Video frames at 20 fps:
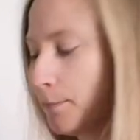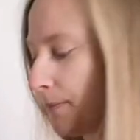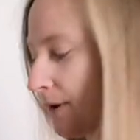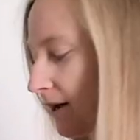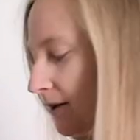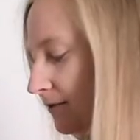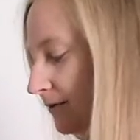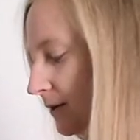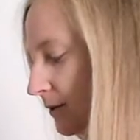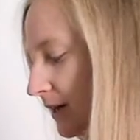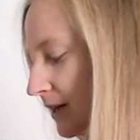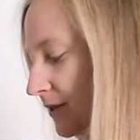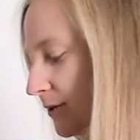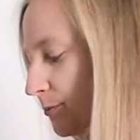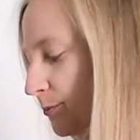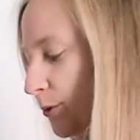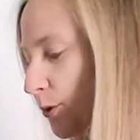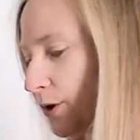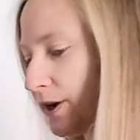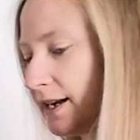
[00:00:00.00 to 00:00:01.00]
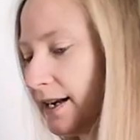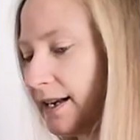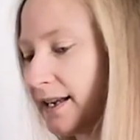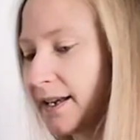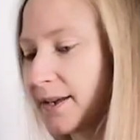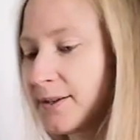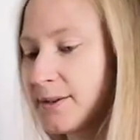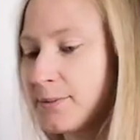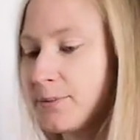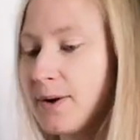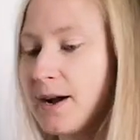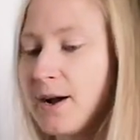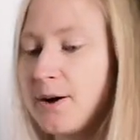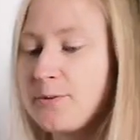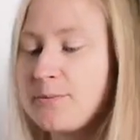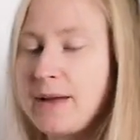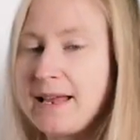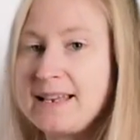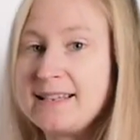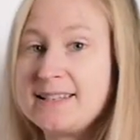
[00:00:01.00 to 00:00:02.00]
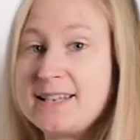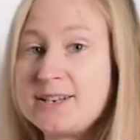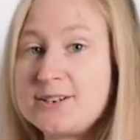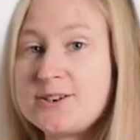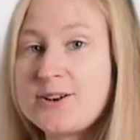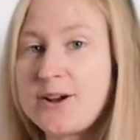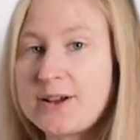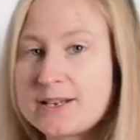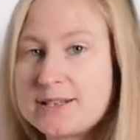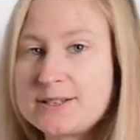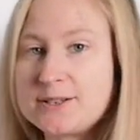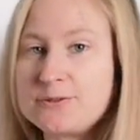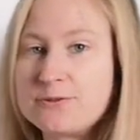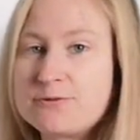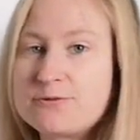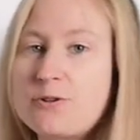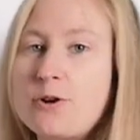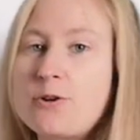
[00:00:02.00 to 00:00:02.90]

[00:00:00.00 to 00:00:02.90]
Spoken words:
but I feel like the boiling as well makes it nice and